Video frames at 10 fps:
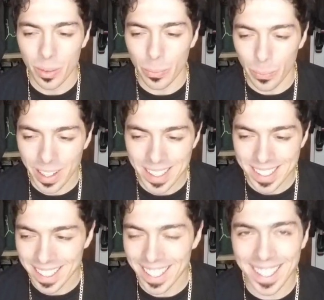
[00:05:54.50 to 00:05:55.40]
What?
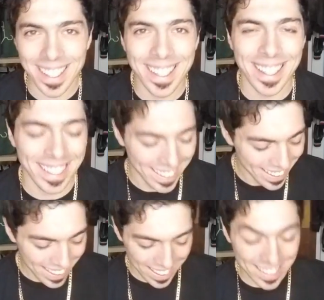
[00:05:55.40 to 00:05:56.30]

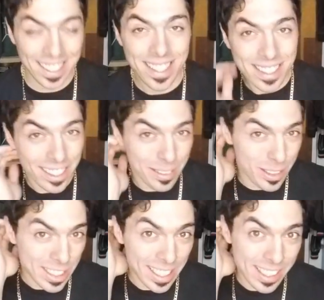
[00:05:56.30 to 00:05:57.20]
It tastes like I'm
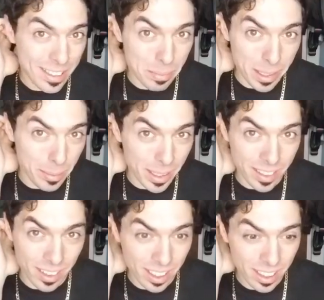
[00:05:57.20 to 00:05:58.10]
drinking some Minute Maid
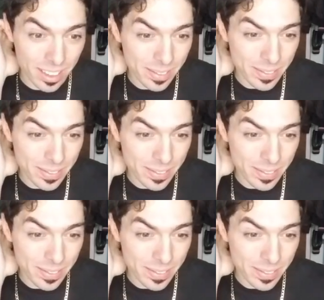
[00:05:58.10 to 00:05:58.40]
right now.